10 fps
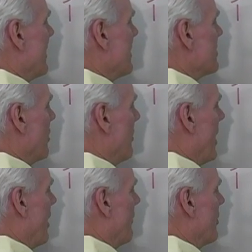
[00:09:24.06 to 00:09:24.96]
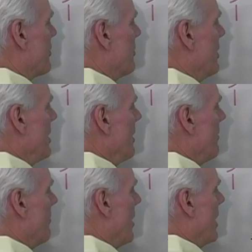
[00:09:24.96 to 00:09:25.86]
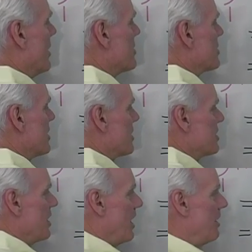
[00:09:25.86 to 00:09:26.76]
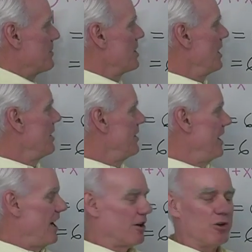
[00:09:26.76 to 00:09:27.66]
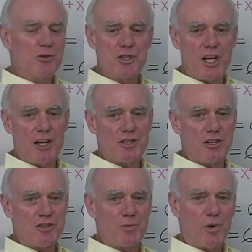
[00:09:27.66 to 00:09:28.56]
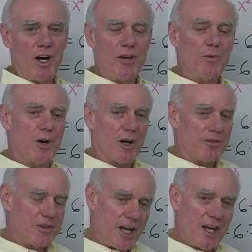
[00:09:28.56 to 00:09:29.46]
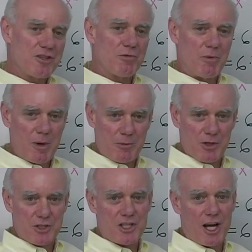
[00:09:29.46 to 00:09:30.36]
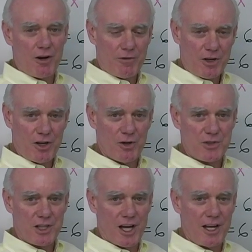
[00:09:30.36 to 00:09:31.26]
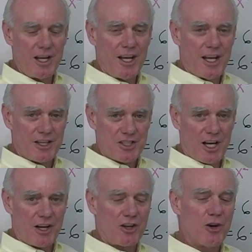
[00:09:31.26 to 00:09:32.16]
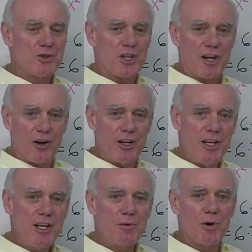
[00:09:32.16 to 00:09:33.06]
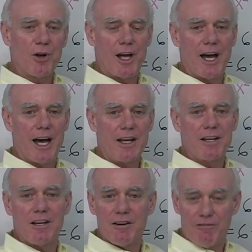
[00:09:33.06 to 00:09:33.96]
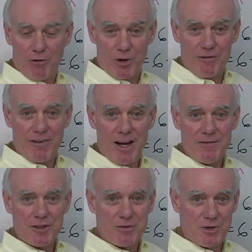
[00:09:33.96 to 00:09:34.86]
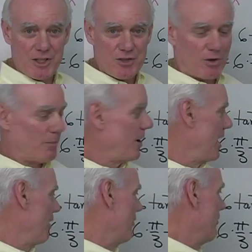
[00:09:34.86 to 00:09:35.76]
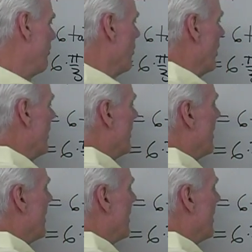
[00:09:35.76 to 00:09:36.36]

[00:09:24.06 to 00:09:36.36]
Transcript: So pi over 3 minus 6 times the angle whose tangent is 1. Well, tangent, remember, is sine over cosine, and sine and cosine are equal at 45 degrees or pi over 4.